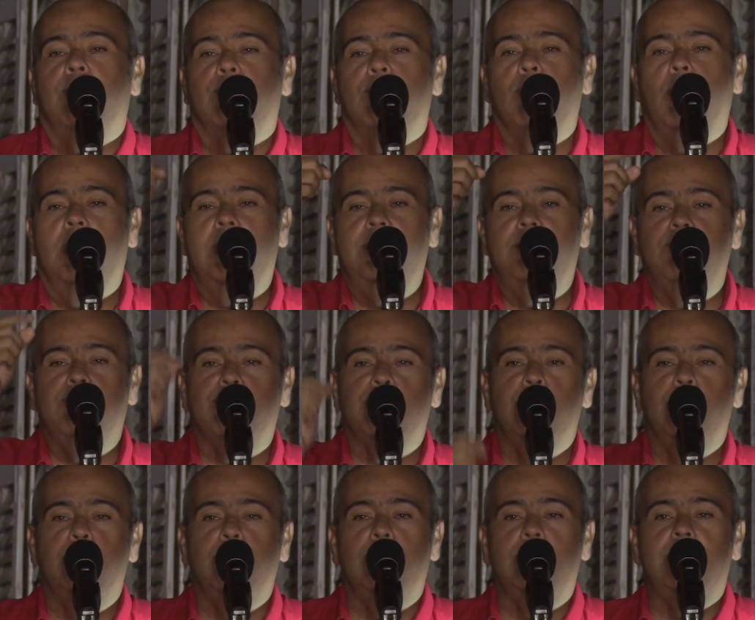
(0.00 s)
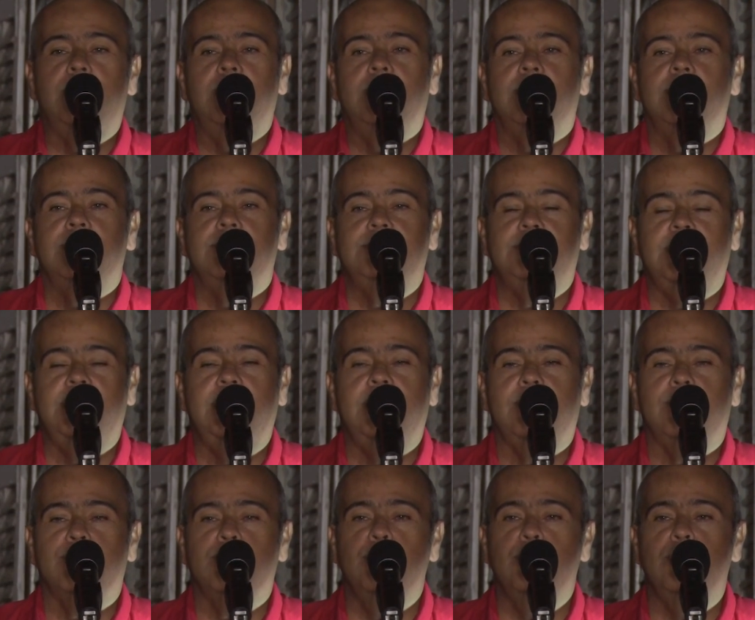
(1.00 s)
Rollins Road,
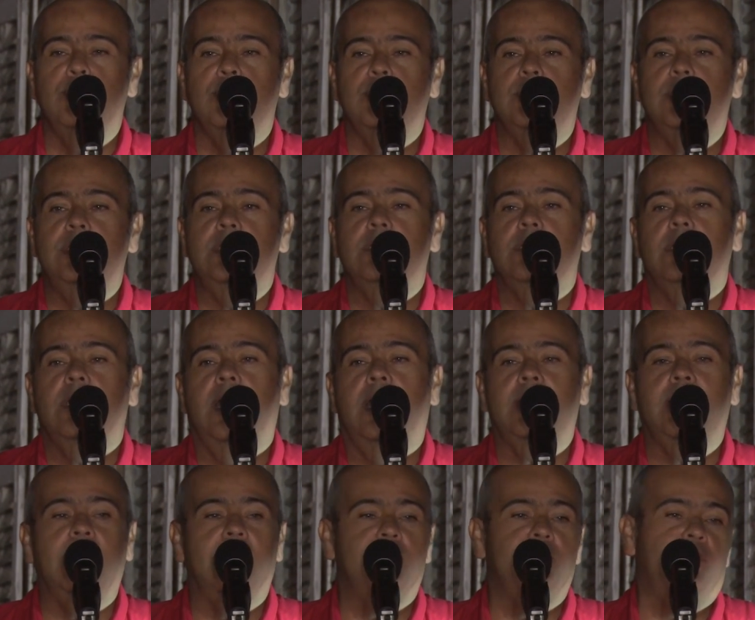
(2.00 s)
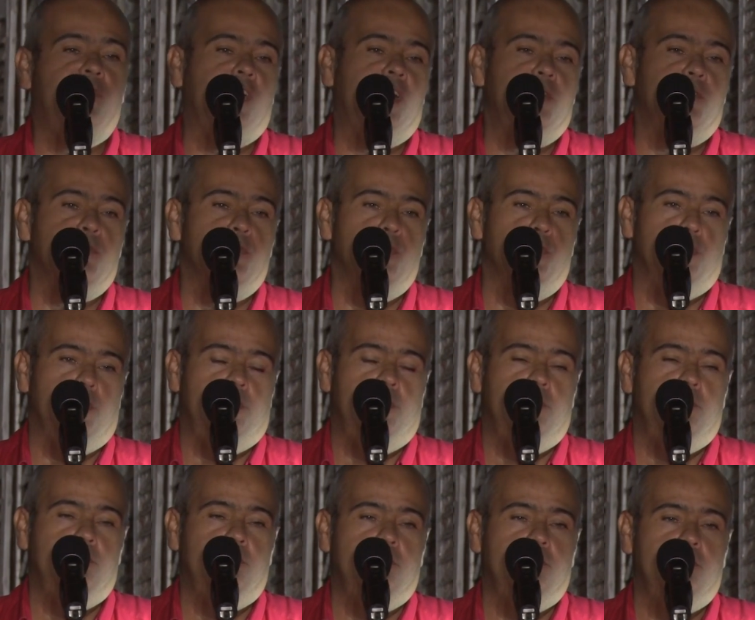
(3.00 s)
Tate Road, and Gunsight
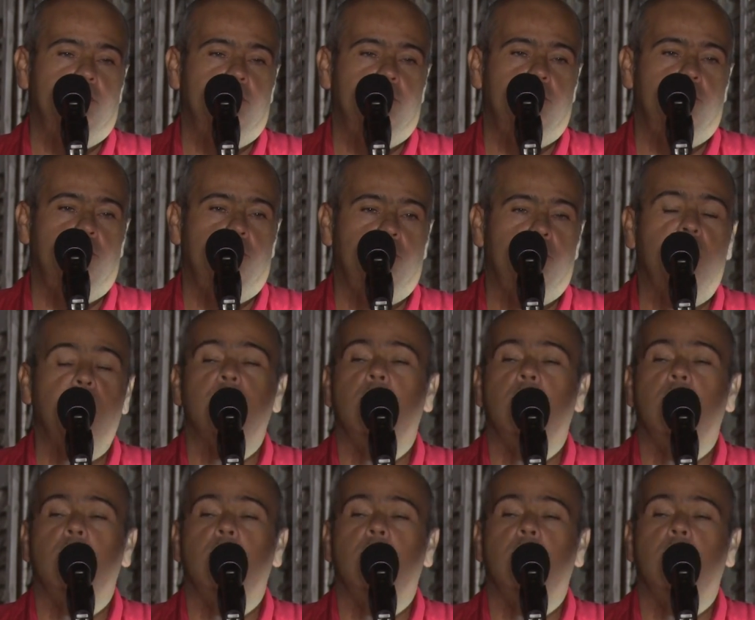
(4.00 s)
Road. They